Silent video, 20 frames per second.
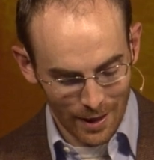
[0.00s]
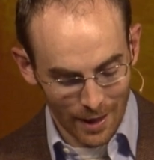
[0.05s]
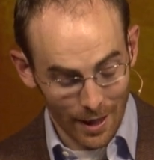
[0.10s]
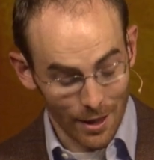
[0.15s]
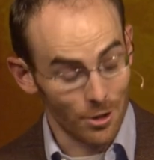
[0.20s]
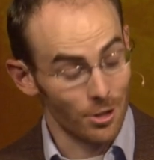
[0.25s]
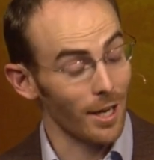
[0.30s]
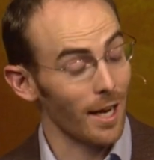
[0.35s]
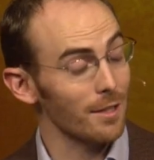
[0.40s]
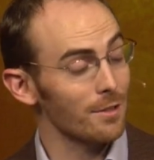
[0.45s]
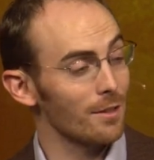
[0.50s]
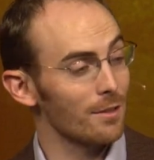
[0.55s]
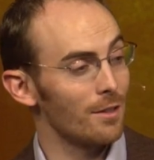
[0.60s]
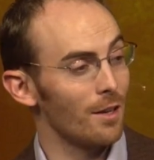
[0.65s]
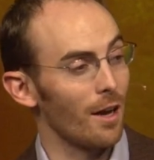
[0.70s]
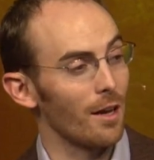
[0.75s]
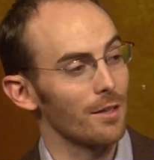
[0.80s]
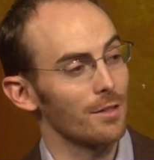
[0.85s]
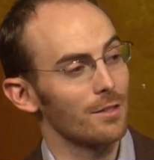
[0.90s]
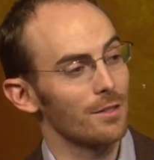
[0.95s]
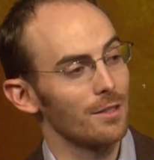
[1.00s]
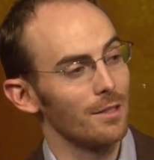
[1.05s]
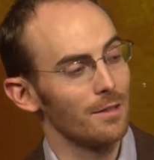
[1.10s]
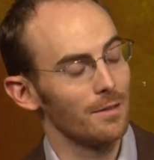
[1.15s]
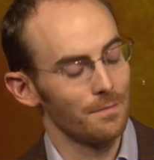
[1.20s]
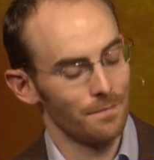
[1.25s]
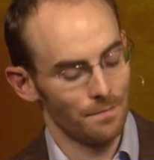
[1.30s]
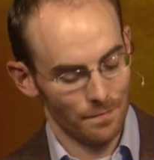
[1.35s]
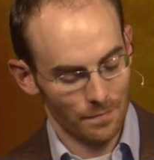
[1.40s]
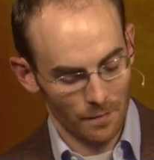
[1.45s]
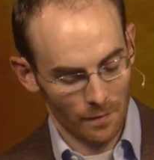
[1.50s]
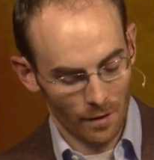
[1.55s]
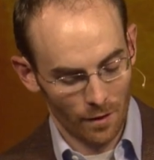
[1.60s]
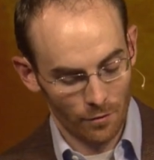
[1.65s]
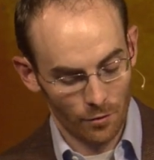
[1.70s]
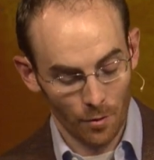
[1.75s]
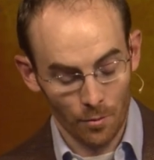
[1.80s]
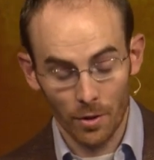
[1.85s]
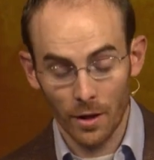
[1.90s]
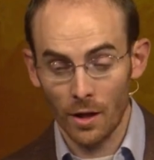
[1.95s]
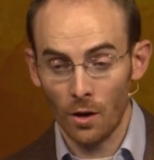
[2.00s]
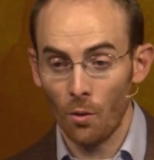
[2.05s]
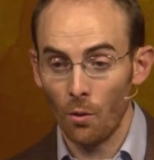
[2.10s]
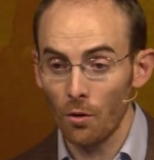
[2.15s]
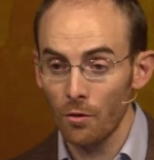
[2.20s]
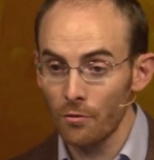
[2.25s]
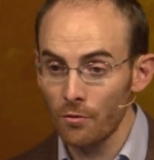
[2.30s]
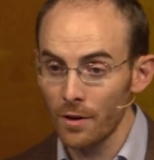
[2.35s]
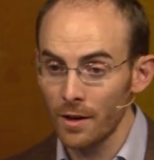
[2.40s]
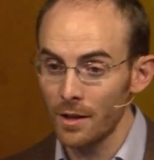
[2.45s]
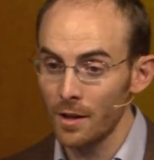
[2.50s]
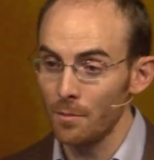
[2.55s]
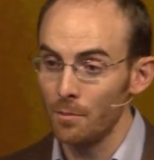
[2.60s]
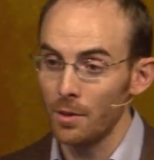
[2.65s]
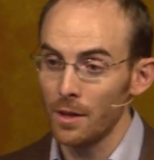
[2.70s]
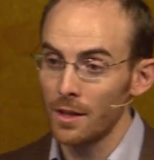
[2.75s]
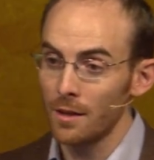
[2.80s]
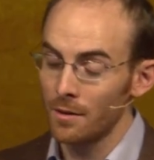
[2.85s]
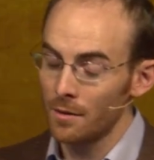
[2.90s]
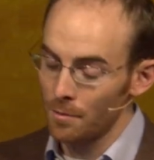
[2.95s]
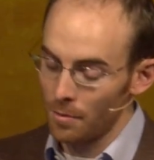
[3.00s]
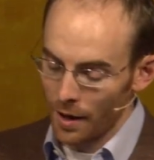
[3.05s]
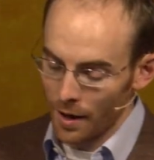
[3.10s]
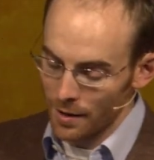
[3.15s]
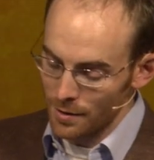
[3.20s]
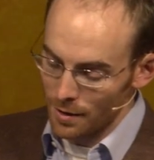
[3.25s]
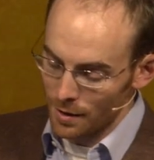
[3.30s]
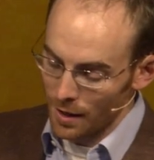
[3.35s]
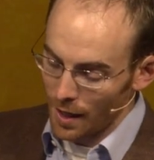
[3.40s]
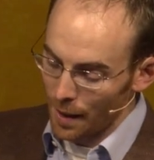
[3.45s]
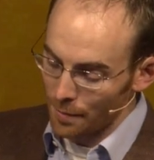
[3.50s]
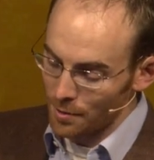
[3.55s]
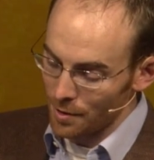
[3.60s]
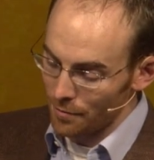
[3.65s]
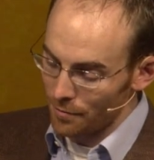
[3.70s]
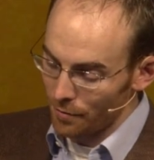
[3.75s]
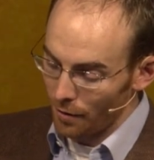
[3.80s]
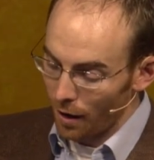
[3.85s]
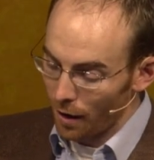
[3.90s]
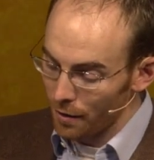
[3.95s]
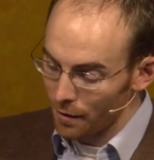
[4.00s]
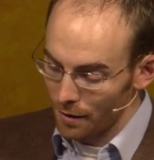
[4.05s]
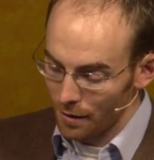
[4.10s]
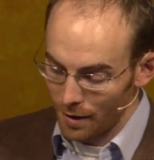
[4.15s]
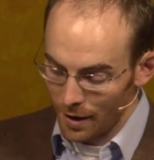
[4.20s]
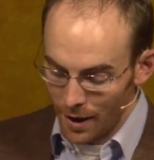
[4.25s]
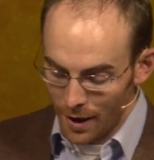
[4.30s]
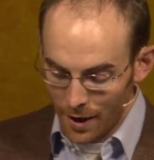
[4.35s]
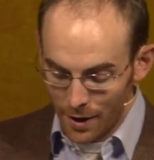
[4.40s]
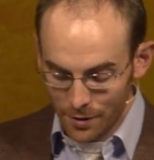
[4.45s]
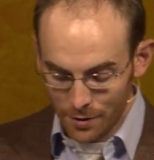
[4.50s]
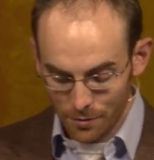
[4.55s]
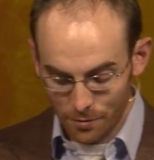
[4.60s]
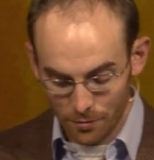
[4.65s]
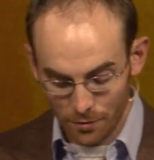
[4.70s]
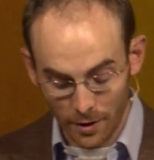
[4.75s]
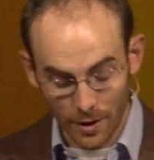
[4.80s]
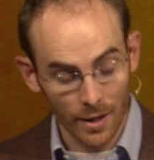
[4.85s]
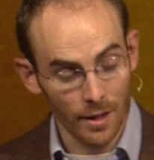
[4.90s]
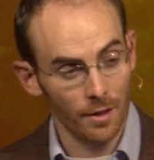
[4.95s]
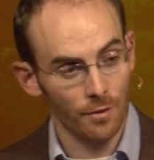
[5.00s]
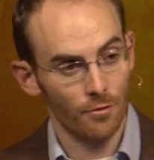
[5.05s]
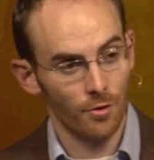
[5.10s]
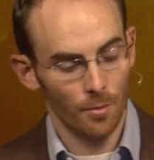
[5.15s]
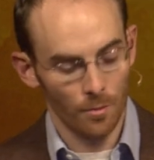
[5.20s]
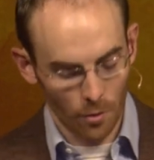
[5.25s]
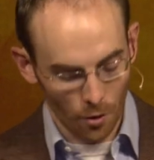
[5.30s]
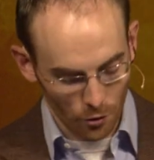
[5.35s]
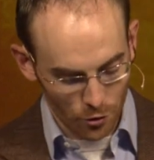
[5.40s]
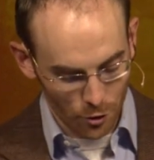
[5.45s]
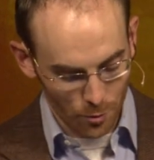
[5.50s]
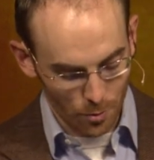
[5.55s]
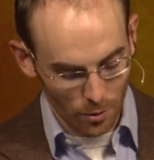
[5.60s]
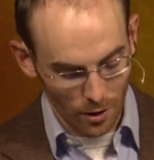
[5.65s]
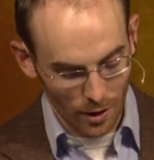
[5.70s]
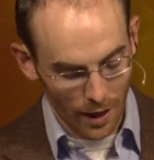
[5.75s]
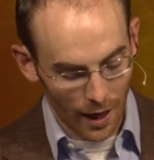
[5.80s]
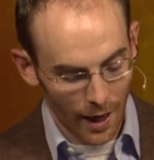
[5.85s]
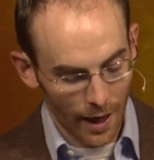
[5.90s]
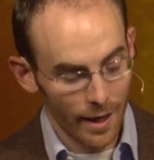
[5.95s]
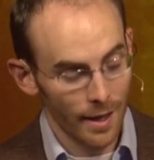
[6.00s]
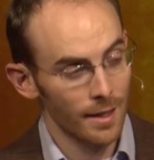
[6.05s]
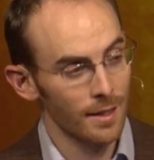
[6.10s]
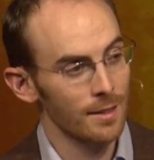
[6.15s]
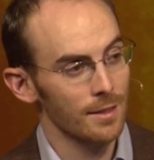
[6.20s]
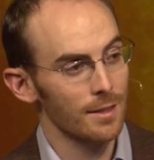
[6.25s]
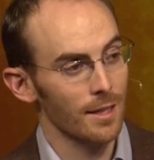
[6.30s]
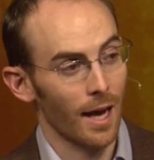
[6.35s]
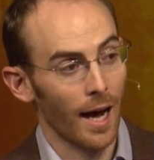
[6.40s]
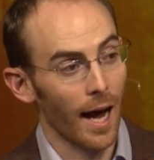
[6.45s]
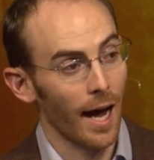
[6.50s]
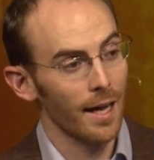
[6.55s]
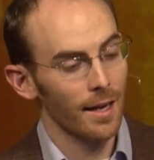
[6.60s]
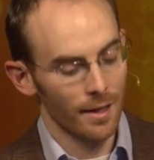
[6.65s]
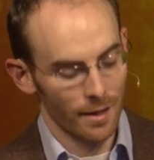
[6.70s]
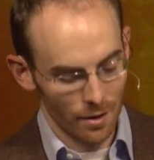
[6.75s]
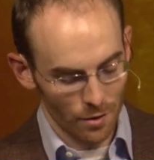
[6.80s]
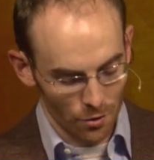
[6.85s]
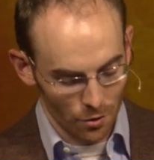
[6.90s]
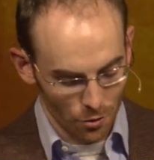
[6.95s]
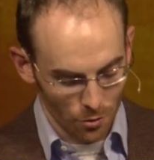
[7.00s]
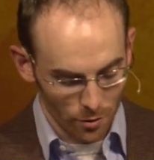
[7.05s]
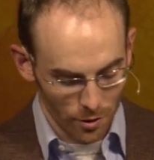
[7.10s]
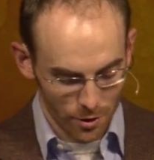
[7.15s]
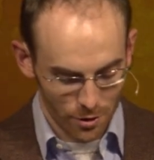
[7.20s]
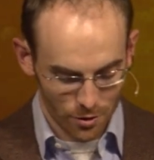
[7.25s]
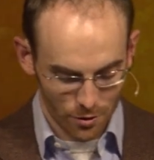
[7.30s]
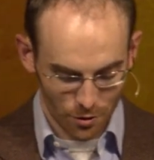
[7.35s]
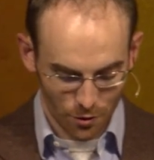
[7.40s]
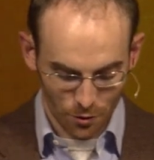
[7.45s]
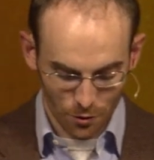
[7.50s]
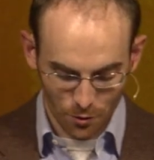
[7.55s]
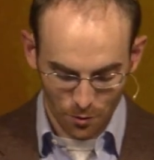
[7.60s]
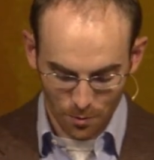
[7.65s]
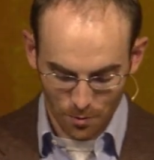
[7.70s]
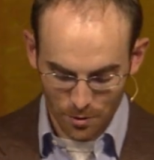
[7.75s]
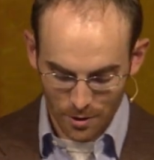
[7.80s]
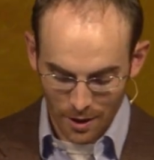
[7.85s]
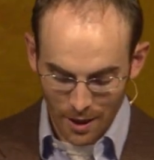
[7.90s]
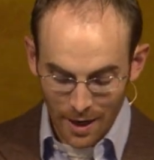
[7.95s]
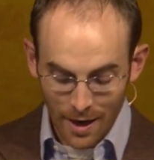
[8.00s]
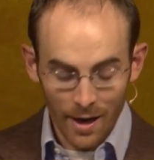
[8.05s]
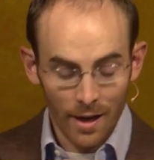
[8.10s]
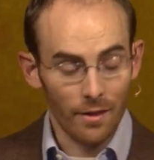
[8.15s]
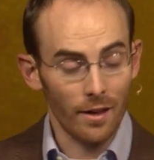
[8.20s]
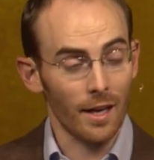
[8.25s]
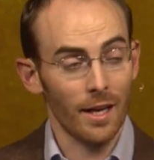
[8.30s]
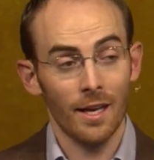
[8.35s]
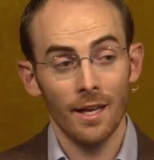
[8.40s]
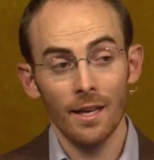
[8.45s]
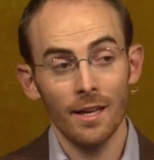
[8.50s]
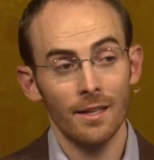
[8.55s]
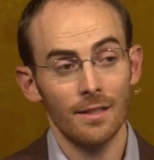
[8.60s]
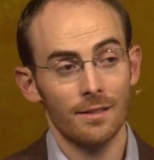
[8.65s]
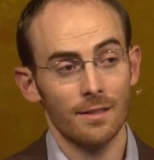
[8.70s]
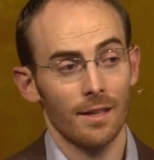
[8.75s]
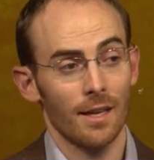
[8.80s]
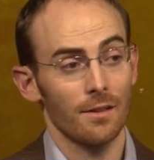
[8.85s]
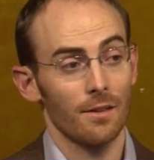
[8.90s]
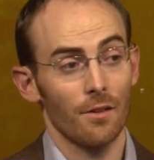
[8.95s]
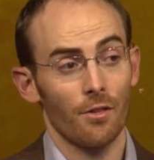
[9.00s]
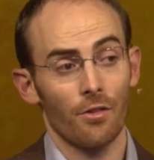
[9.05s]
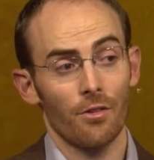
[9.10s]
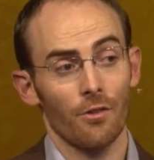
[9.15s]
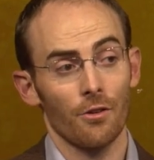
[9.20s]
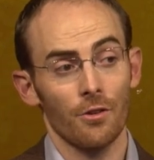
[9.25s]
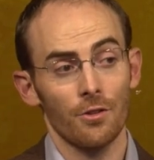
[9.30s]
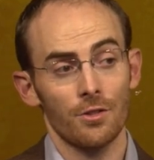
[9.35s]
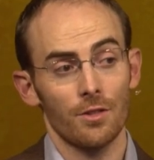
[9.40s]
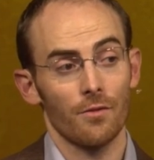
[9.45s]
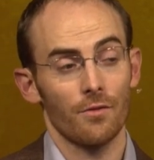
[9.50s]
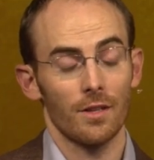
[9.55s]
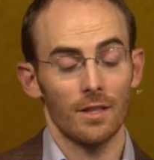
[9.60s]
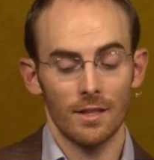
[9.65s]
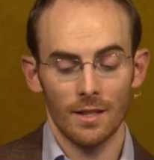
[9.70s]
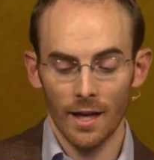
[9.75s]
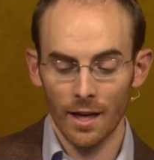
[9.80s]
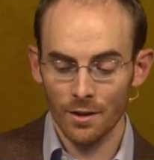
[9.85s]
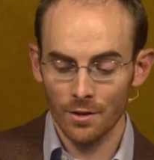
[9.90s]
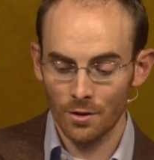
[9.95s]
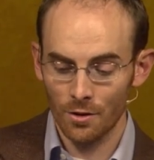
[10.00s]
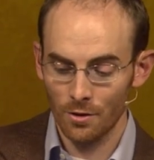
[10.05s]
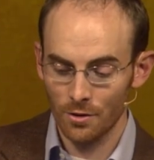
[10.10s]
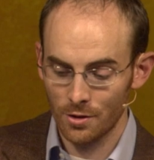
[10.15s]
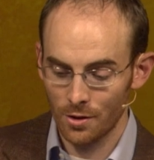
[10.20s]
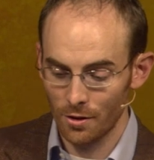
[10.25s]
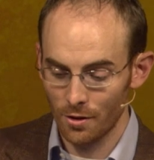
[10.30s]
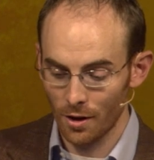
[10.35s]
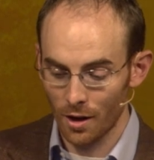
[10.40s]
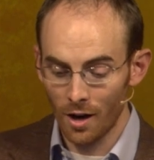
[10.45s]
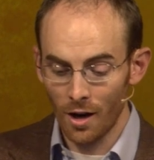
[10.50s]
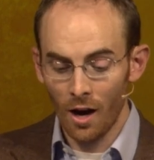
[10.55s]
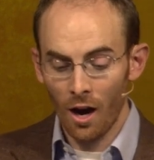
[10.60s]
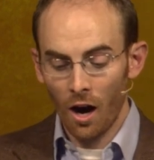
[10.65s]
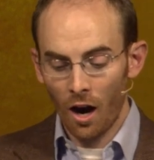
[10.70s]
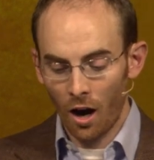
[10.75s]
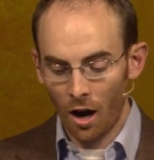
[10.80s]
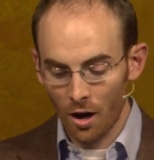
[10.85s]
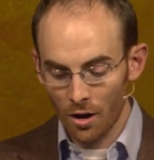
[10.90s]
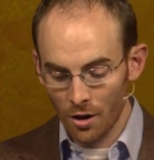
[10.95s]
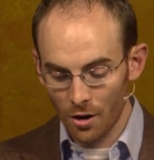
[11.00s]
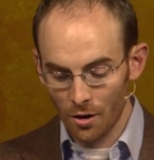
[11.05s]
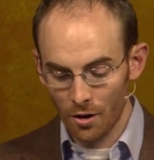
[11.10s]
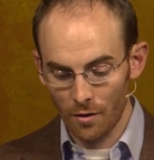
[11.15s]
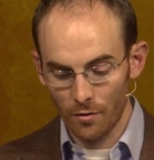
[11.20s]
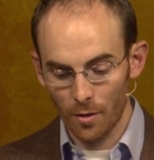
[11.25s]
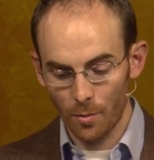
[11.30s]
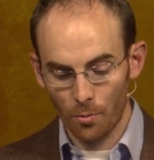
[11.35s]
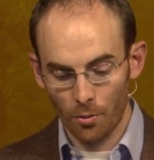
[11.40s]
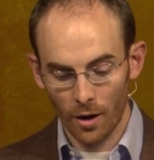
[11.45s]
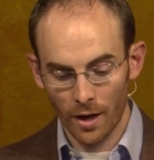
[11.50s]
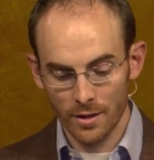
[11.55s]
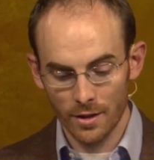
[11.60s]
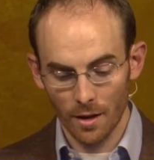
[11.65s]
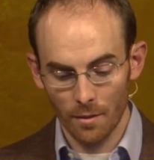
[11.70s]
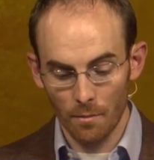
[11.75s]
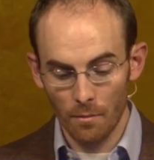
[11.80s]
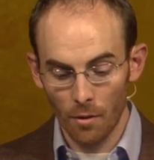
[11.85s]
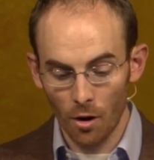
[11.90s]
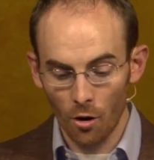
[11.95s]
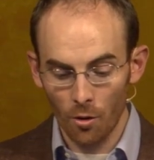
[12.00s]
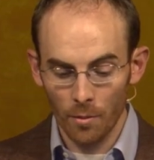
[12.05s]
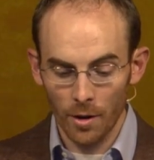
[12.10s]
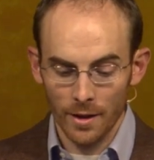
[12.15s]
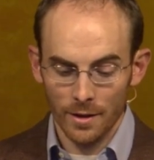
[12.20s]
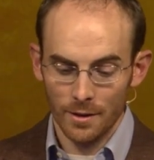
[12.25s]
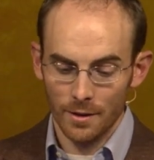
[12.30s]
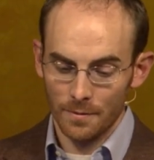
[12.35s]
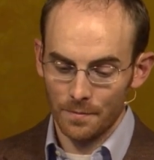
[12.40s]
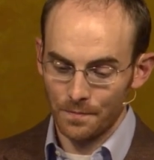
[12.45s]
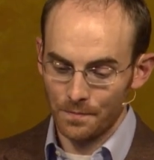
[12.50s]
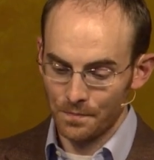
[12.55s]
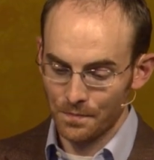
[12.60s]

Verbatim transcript: And Shasta does. From being orphaned and beaten by his adoptive father to fleeing from multiple lions, hiding in ghoulish tombs, the heat and the thirst of the desert to the hunger of the present moment